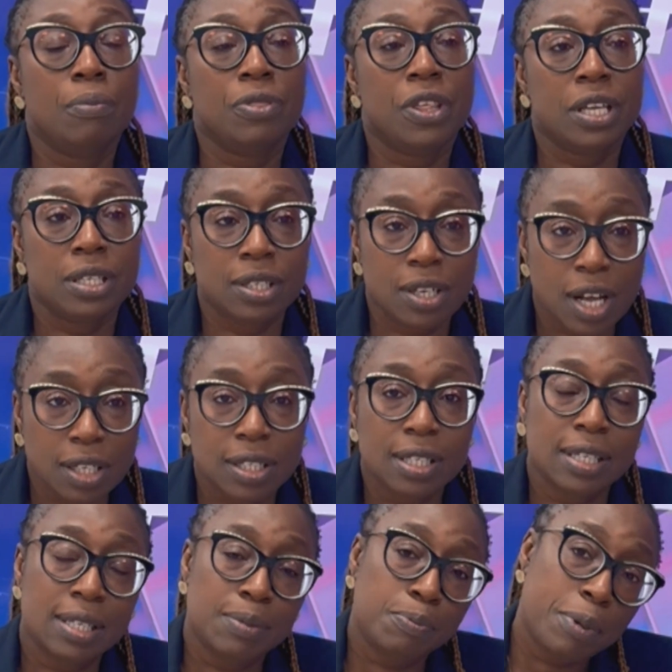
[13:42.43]
they start
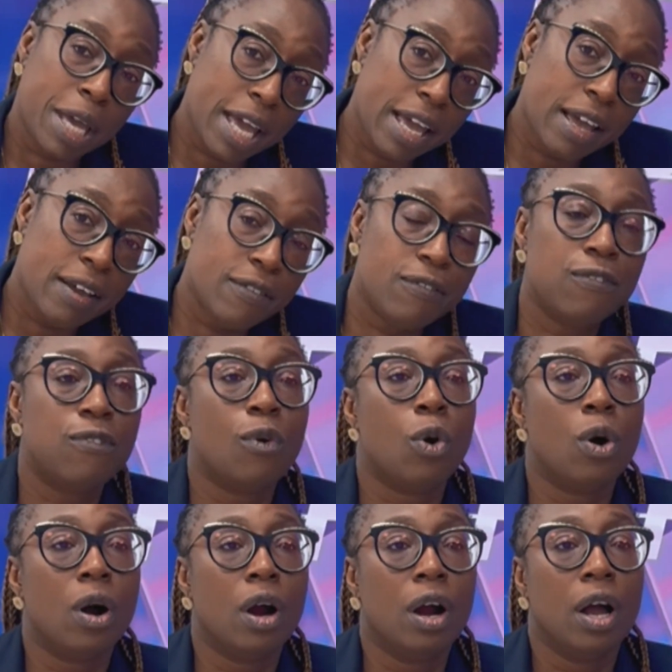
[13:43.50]
to pay
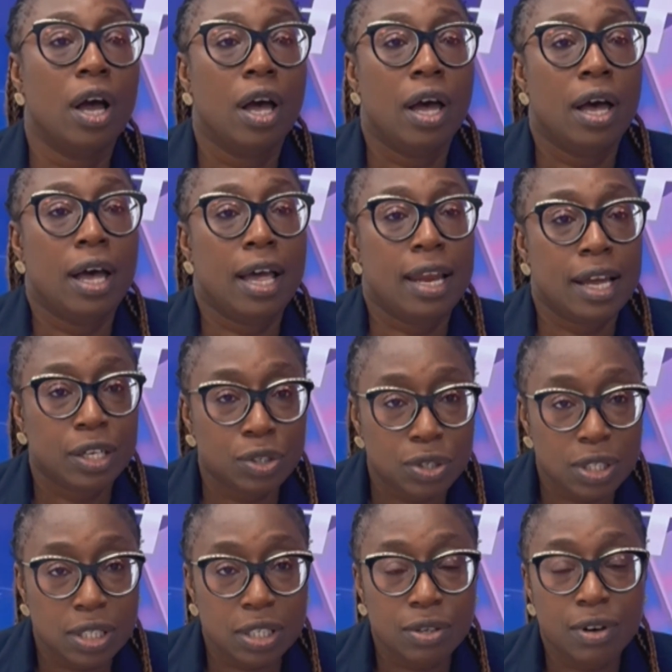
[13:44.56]
for
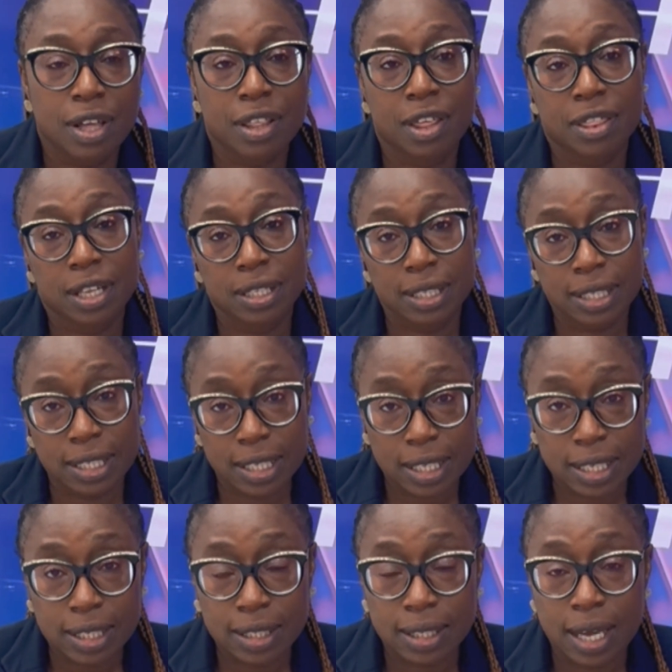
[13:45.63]
electricity rather than steal
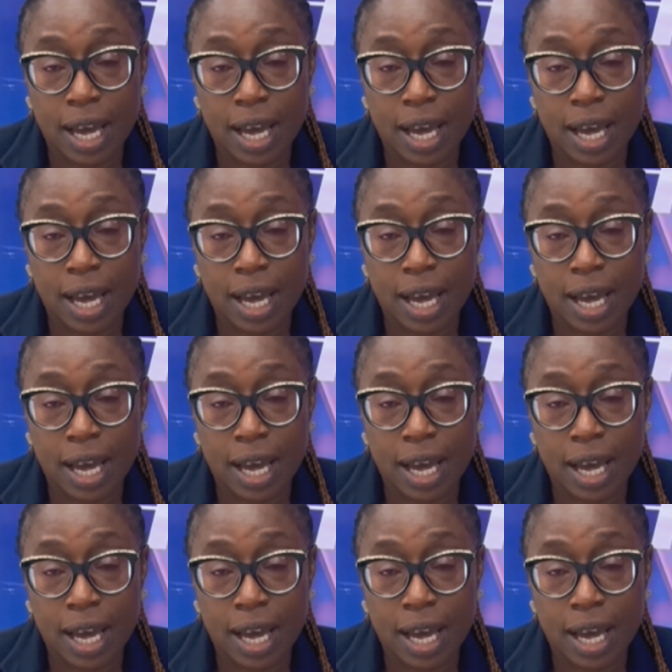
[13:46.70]
it.